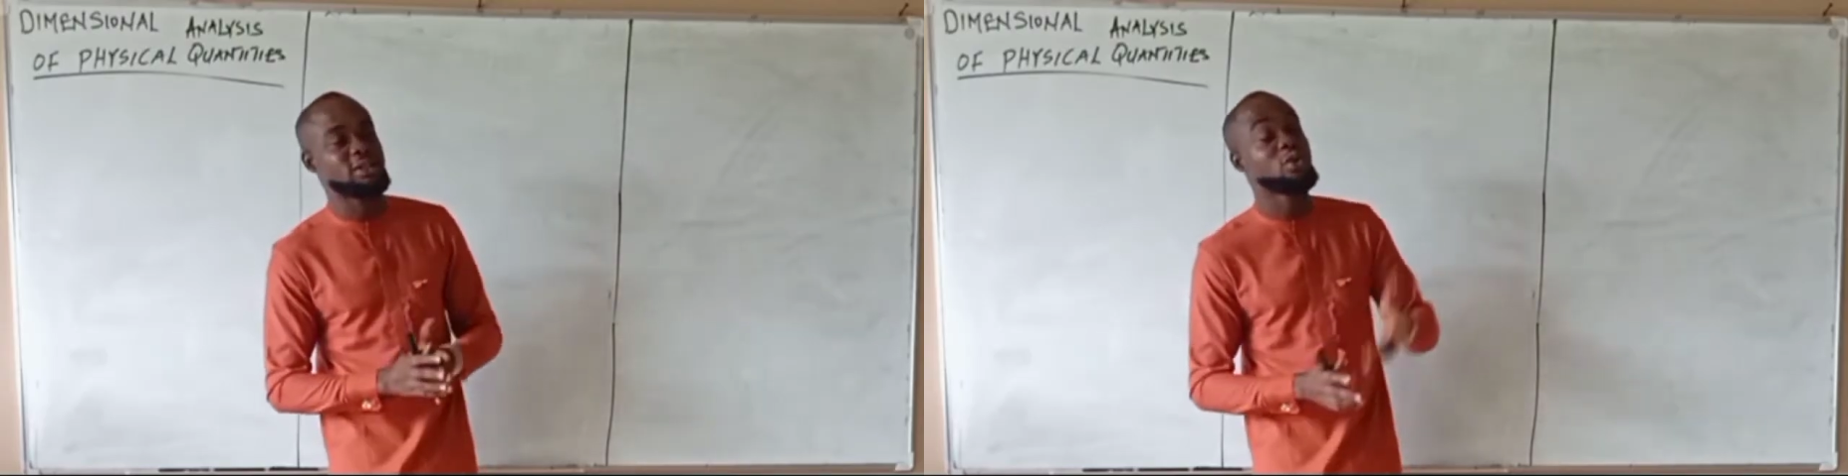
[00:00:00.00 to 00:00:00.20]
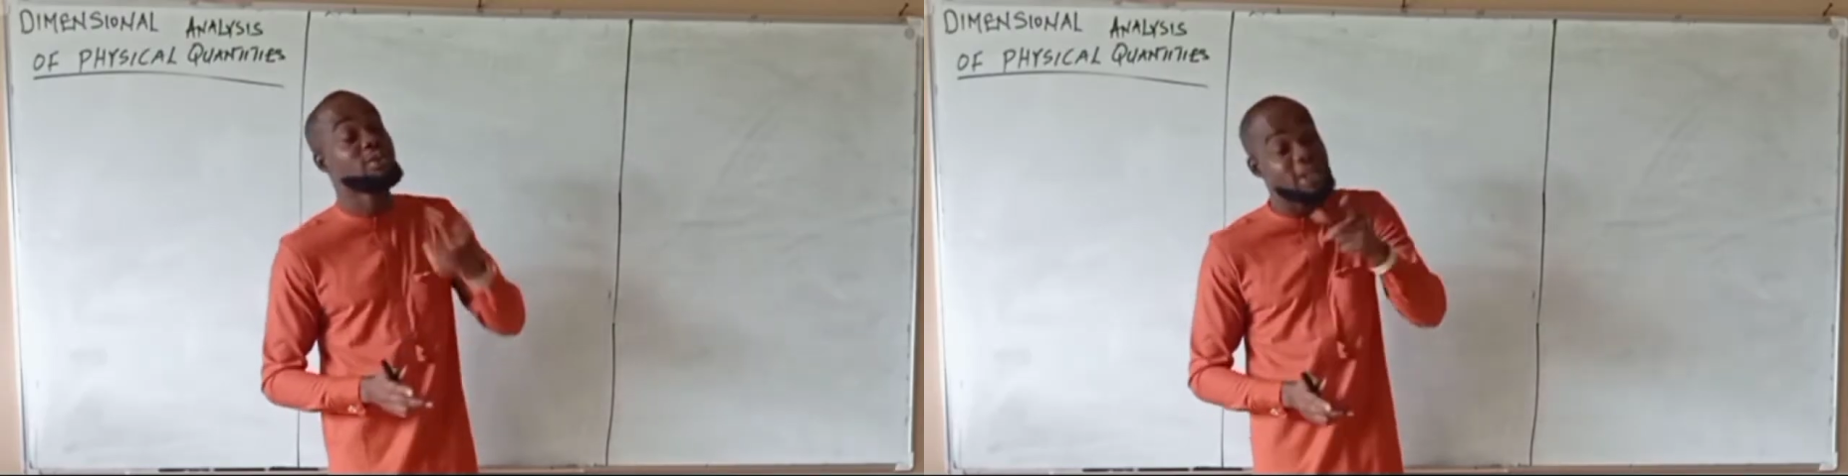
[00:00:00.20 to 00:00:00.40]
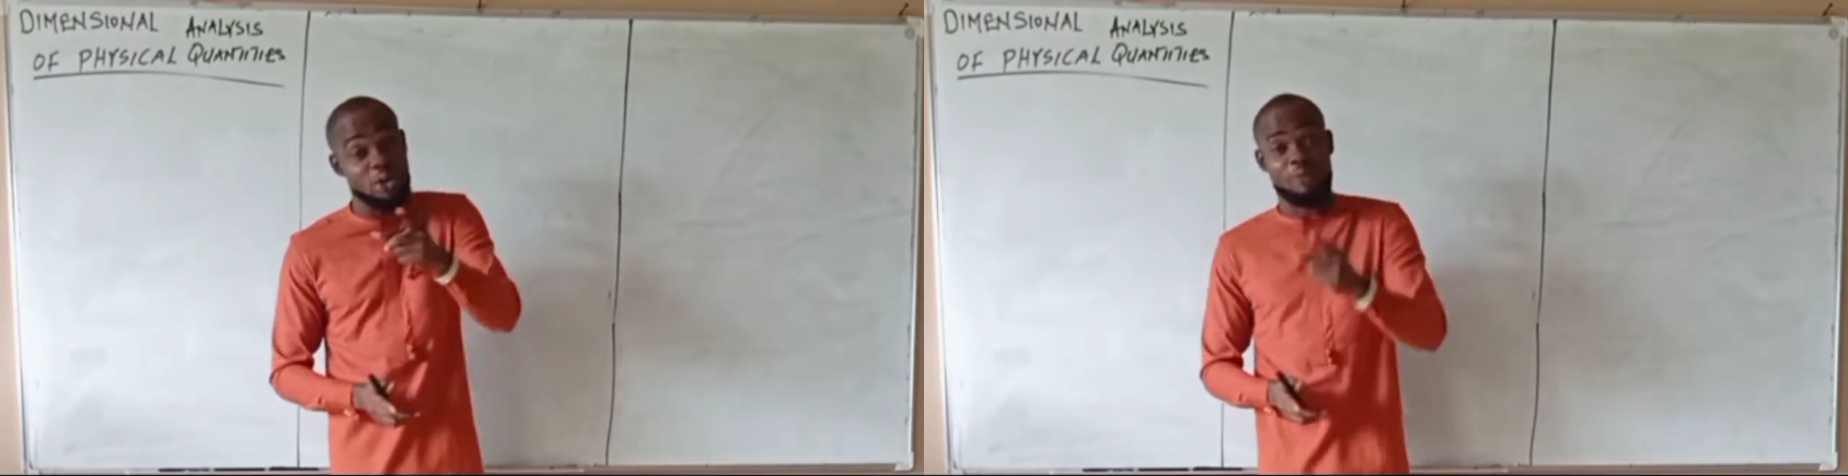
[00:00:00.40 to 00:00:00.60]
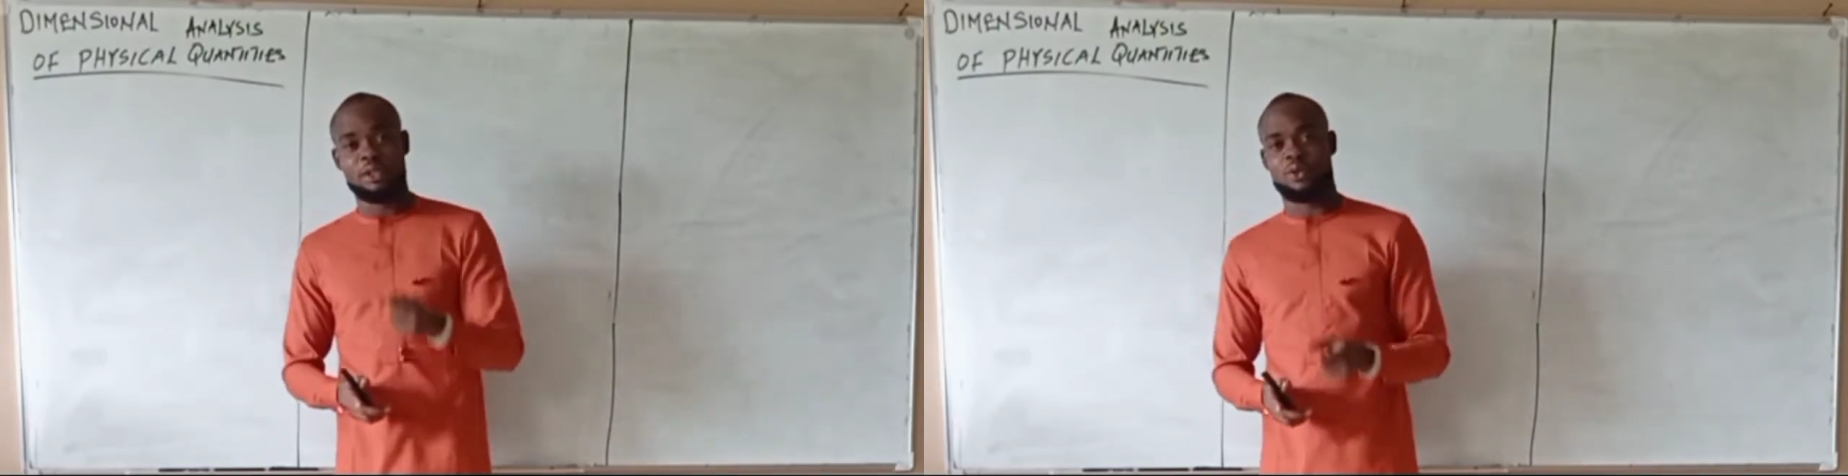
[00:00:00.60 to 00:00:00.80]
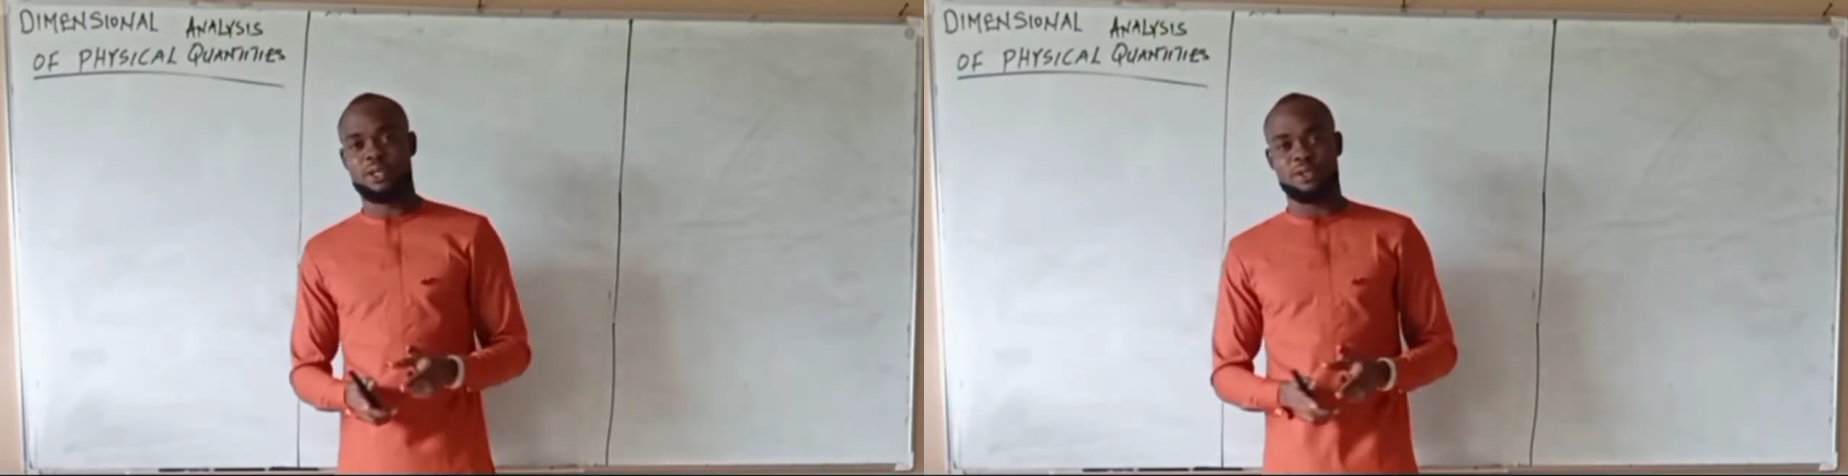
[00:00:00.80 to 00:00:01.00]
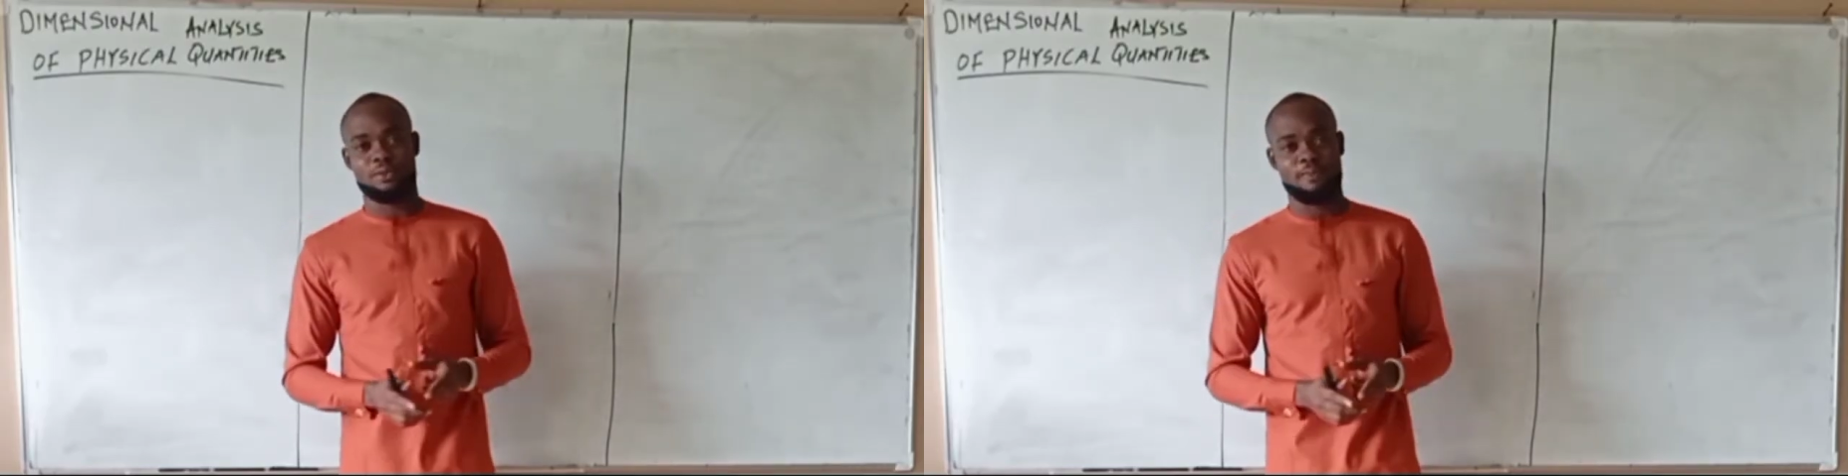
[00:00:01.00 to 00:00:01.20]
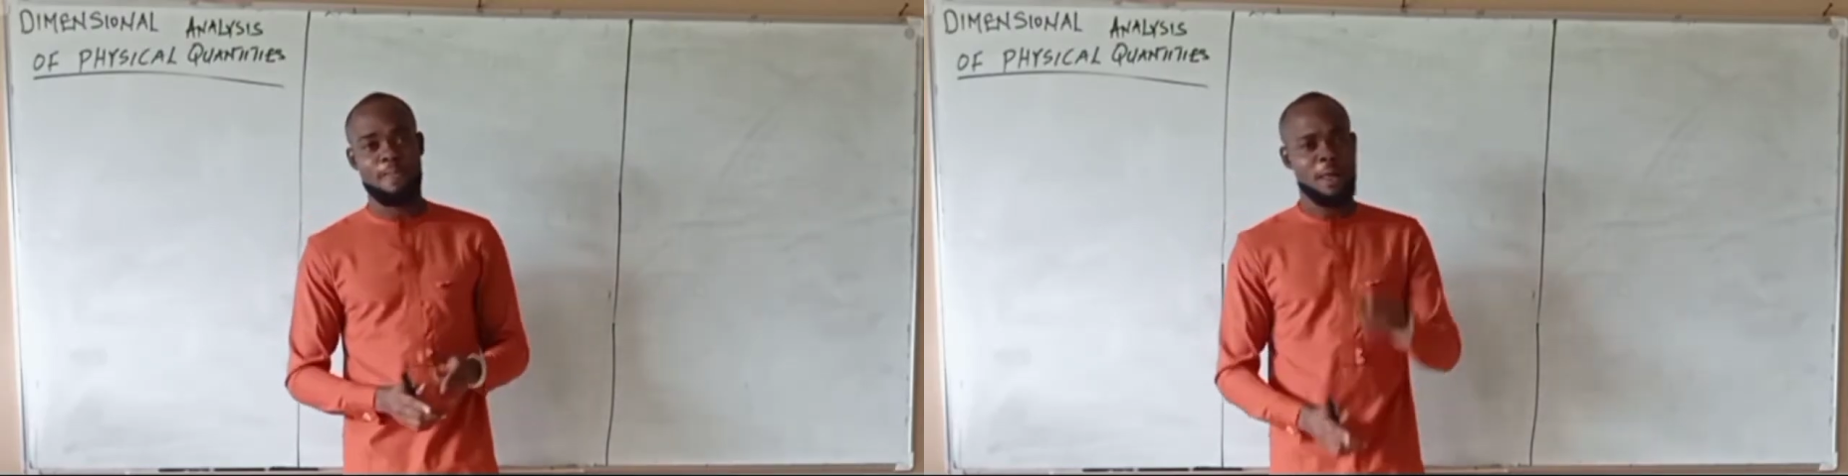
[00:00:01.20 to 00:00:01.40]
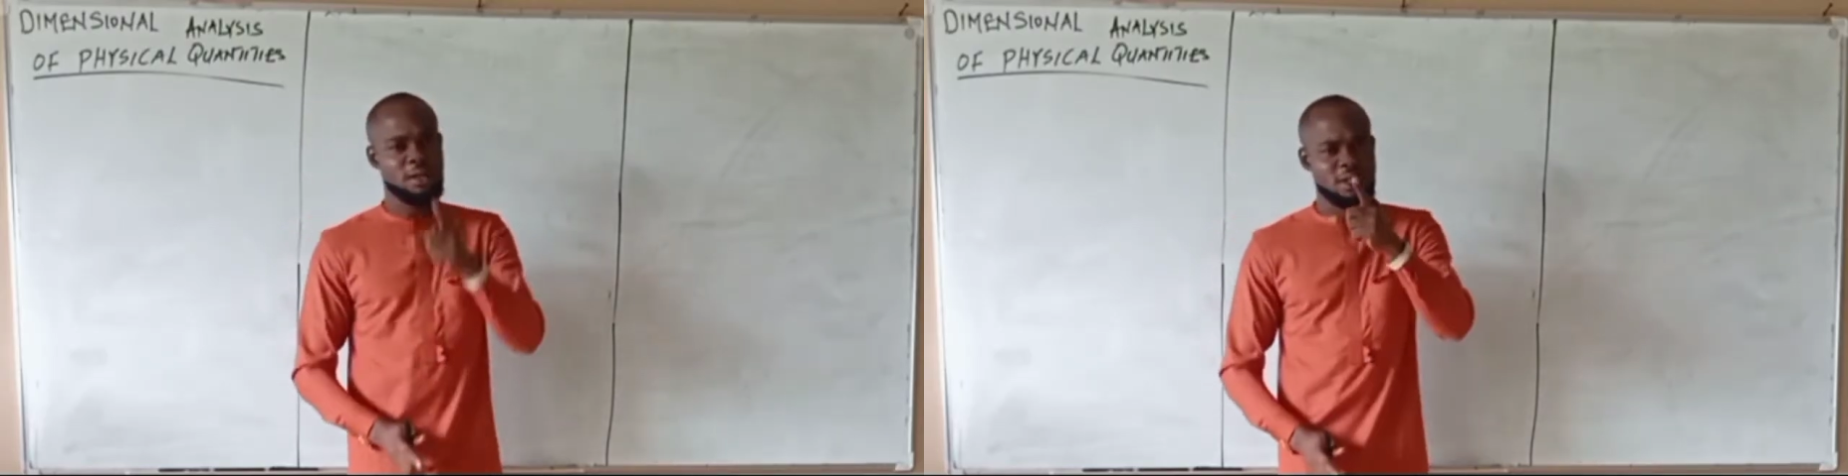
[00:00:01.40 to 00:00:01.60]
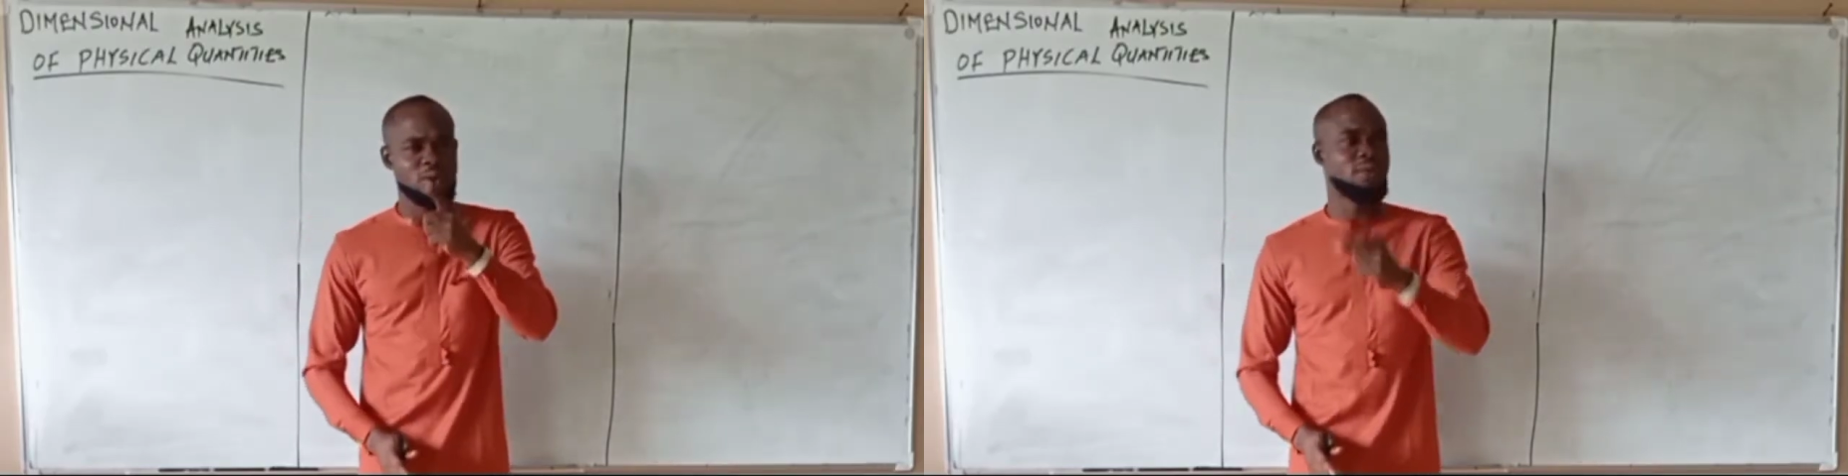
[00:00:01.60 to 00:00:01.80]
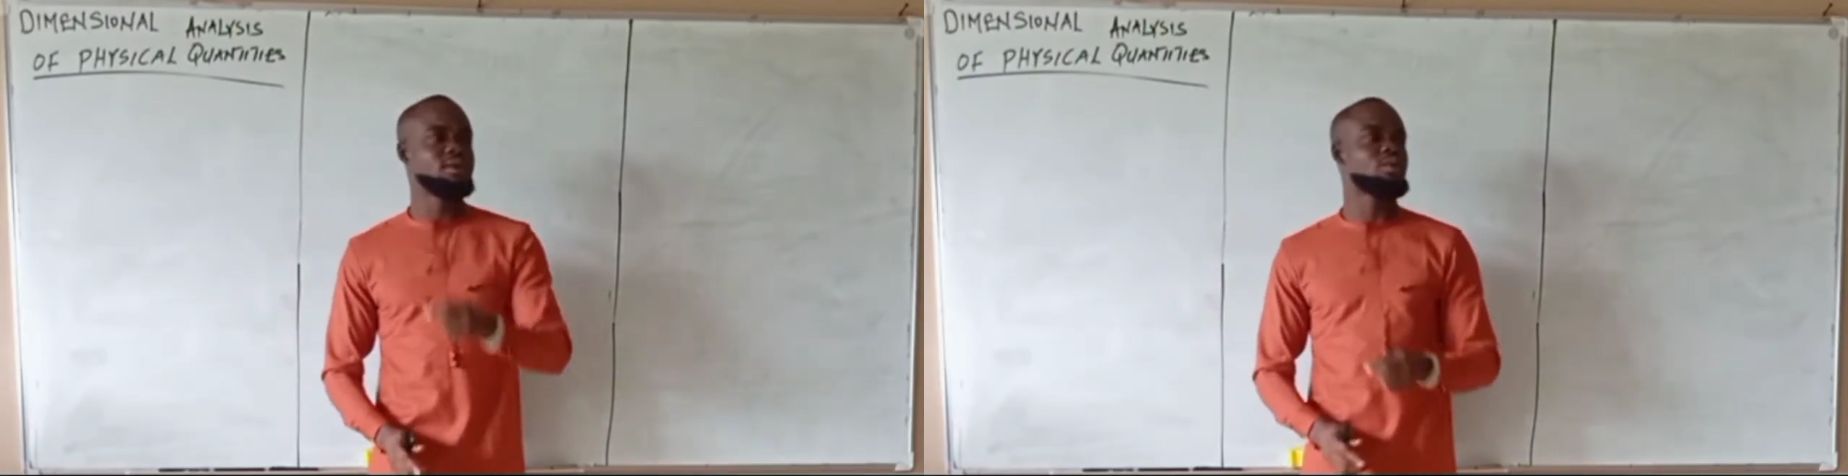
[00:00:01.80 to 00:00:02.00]
So take a look at this question. Take a
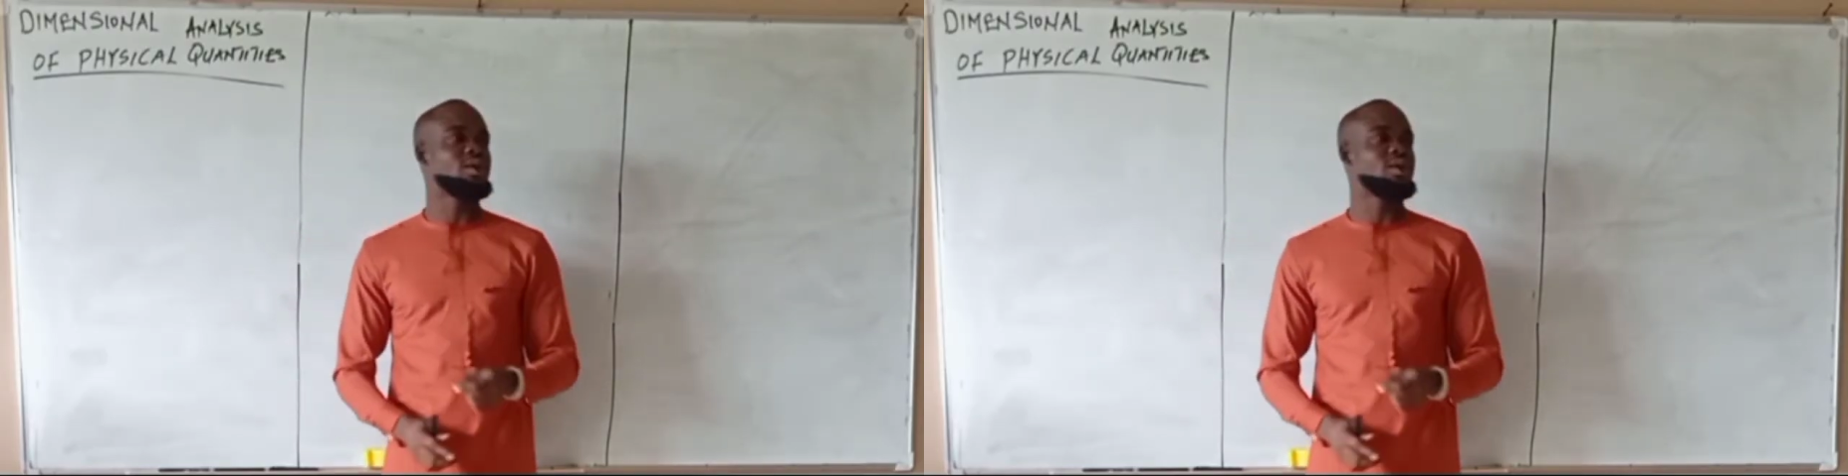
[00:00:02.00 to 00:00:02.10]
look at this